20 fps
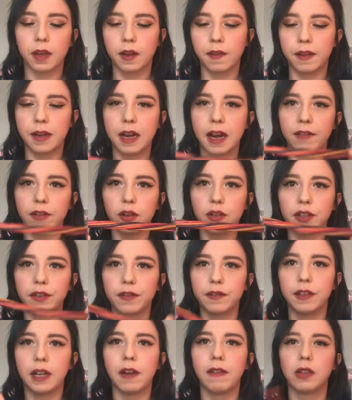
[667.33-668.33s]
And we have all the
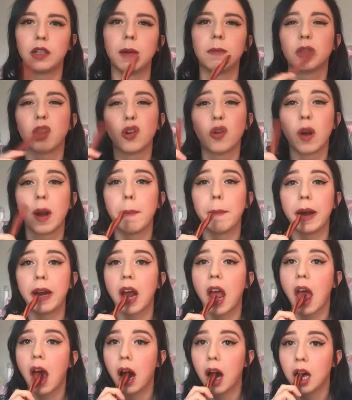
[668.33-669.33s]
different flavours, so I'm just going to go in and bite
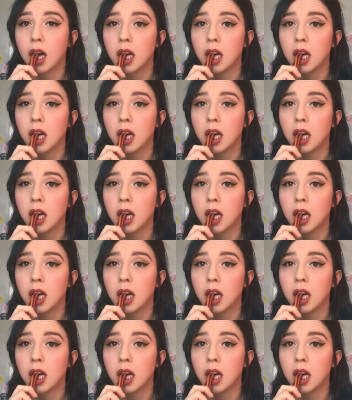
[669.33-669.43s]
it.